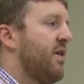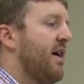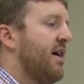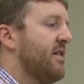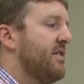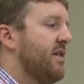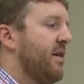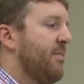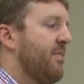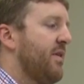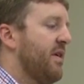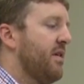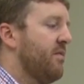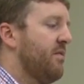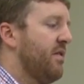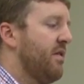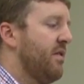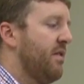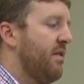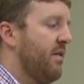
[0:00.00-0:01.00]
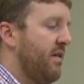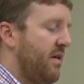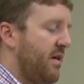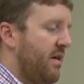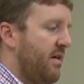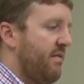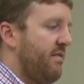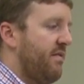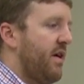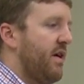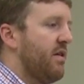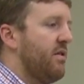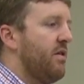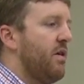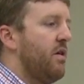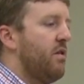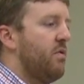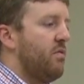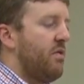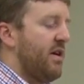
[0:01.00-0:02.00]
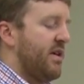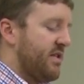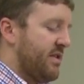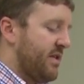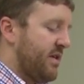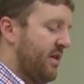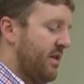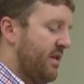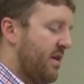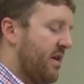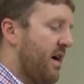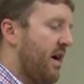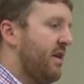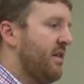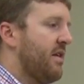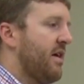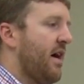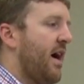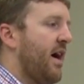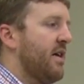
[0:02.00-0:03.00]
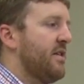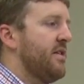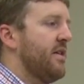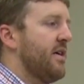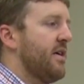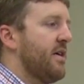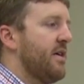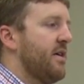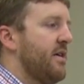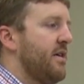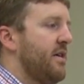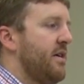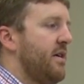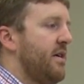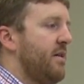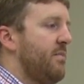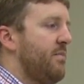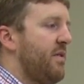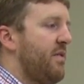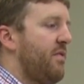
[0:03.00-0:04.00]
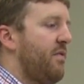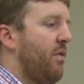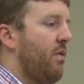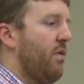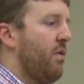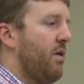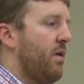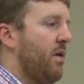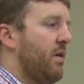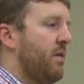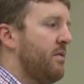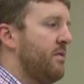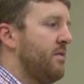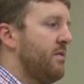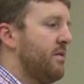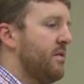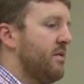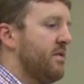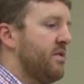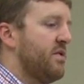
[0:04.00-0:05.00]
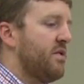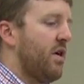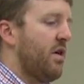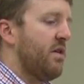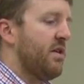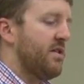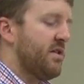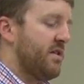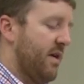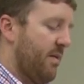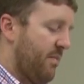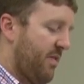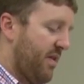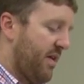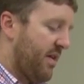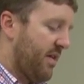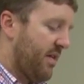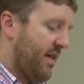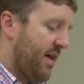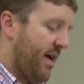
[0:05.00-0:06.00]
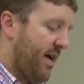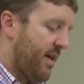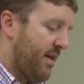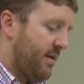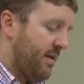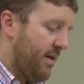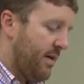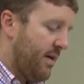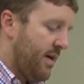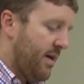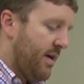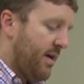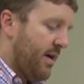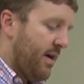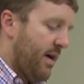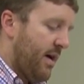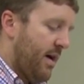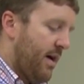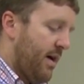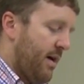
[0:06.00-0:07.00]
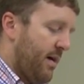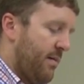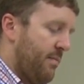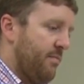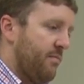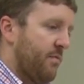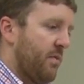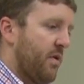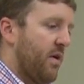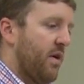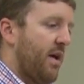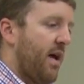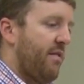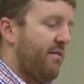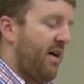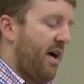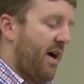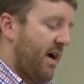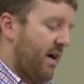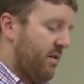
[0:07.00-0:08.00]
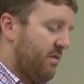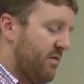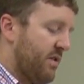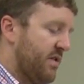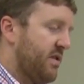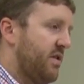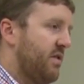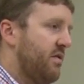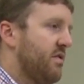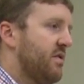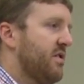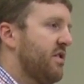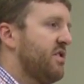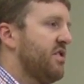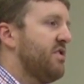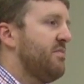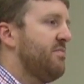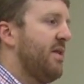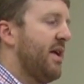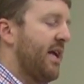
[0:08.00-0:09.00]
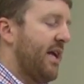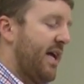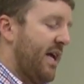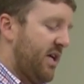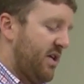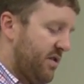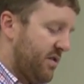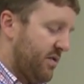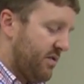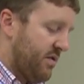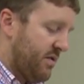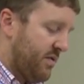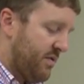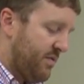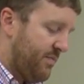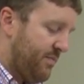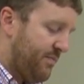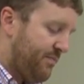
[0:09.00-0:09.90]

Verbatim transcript: trying something with very low risk, non-toxic before starting something that um, could have a higher risk to it, such as medications.